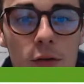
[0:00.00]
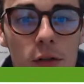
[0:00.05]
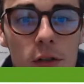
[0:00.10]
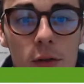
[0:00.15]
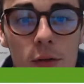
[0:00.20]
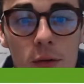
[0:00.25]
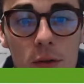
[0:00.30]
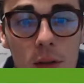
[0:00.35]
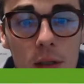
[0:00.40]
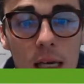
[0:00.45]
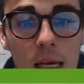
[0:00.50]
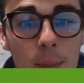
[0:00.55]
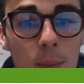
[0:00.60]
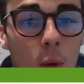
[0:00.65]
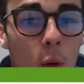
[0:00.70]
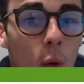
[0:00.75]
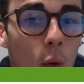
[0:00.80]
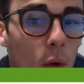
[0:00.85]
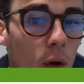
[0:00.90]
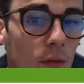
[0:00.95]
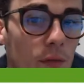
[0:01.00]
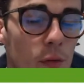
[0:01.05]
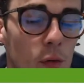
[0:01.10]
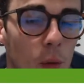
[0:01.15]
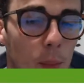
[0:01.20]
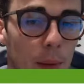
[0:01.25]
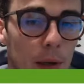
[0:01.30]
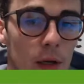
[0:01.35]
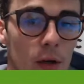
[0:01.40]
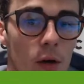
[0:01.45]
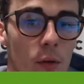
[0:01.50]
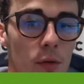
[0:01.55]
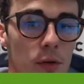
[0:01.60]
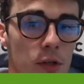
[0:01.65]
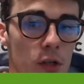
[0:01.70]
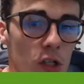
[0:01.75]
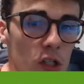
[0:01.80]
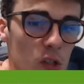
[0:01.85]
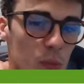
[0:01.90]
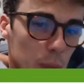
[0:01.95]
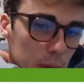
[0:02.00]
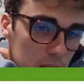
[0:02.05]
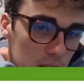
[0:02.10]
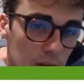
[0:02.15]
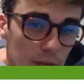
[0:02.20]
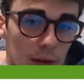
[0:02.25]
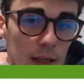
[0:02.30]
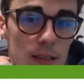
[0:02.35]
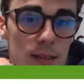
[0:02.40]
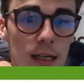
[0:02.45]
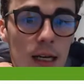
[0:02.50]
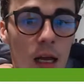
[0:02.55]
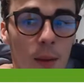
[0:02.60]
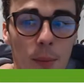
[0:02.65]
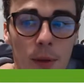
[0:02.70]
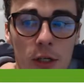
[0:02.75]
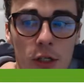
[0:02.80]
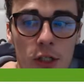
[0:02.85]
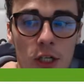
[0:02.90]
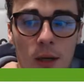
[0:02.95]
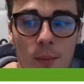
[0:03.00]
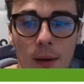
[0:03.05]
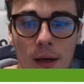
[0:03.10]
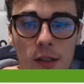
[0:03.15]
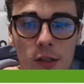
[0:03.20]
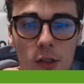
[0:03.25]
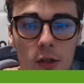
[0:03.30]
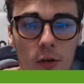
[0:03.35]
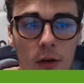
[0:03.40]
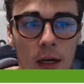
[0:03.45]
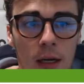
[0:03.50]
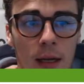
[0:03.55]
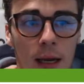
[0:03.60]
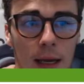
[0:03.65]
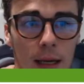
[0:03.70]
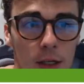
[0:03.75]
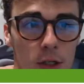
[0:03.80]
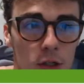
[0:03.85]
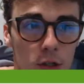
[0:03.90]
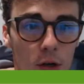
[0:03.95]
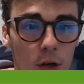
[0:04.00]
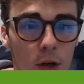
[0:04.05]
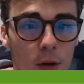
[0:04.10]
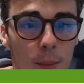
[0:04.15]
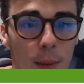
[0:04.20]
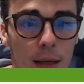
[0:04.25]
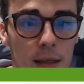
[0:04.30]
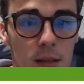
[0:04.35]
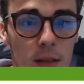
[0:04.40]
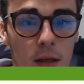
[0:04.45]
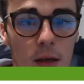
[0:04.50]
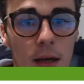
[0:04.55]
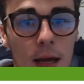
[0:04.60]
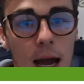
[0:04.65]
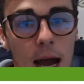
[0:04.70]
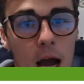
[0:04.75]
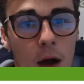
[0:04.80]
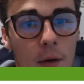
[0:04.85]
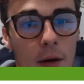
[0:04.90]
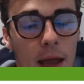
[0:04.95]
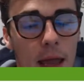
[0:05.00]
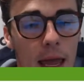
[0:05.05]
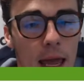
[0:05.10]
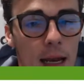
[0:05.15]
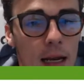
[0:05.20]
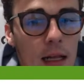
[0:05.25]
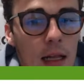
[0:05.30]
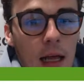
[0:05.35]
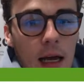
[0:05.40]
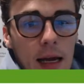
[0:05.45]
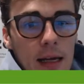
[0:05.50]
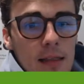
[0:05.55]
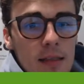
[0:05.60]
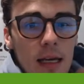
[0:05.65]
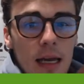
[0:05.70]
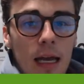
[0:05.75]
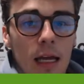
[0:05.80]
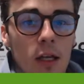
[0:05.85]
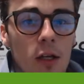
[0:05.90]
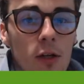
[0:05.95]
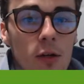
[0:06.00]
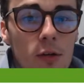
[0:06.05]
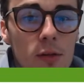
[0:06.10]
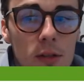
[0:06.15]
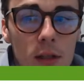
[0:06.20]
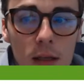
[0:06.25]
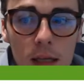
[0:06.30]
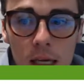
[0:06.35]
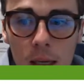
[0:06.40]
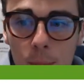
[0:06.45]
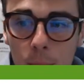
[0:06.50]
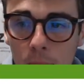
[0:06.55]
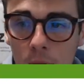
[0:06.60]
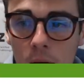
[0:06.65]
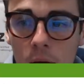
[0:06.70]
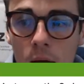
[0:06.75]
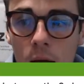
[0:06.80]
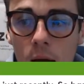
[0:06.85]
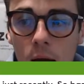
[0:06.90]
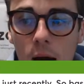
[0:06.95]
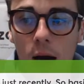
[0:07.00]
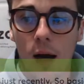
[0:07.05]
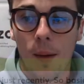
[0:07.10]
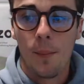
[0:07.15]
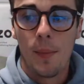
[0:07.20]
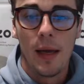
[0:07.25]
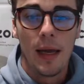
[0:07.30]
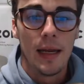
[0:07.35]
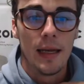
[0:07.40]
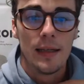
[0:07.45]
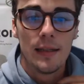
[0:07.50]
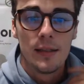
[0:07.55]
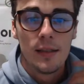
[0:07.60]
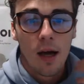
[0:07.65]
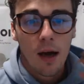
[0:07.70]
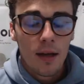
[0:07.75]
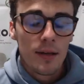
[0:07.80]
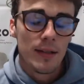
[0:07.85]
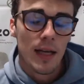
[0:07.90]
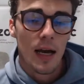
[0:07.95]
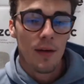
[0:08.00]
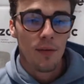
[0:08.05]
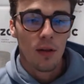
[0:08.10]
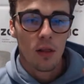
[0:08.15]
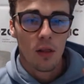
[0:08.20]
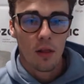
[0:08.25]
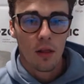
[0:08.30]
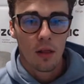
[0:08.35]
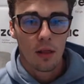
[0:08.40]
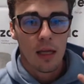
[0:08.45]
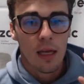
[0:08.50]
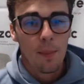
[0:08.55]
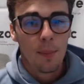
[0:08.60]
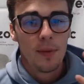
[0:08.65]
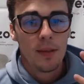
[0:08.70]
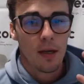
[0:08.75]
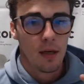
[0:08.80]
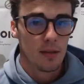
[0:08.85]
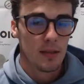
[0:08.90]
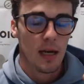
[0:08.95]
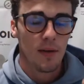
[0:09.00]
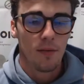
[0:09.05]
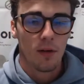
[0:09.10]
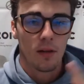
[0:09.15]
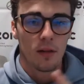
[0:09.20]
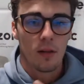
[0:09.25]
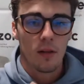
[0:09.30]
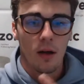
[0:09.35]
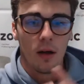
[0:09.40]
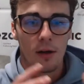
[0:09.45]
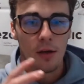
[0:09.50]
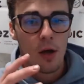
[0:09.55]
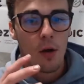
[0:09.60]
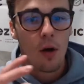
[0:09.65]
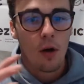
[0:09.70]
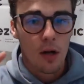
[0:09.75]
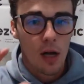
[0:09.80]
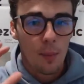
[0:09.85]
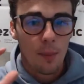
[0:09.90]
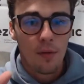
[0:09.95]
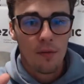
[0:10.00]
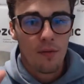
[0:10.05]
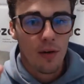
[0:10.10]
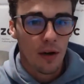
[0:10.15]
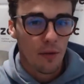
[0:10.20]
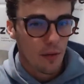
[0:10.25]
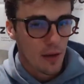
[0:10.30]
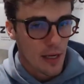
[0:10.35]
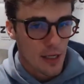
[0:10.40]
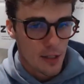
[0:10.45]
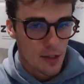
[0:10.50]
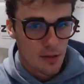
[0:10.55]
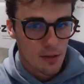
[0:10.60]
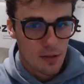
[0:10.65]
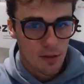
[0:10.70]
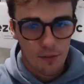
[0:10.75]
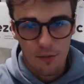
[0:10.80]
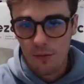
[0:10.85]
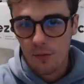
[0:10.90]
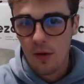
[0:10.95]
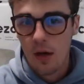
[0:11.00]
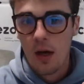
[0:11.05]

to use Leap, or if you want me to go into your specific setup and share my screen, I can show you basically how I analyze and use Leap. Leap does have a couple of variations of